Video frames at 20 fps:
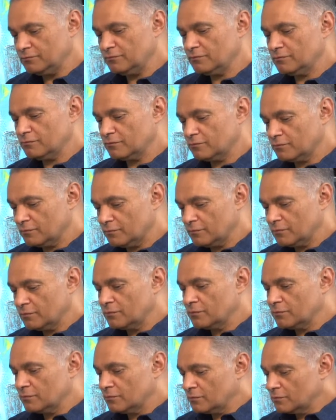
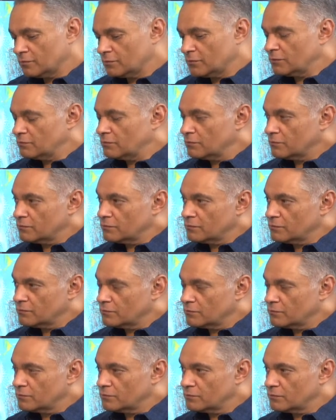
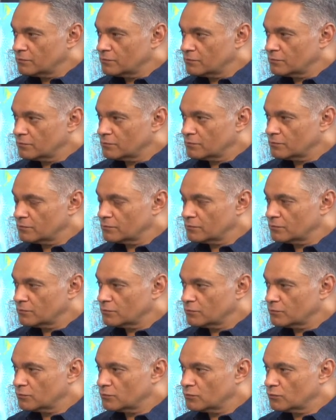
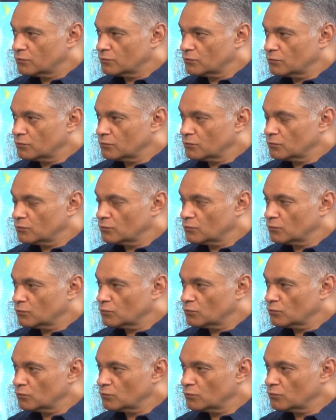
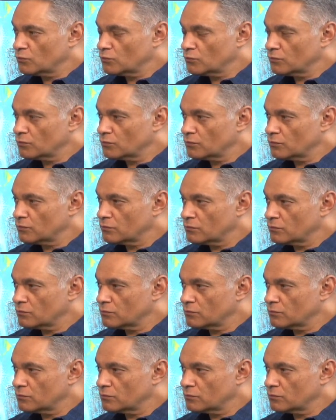(silent)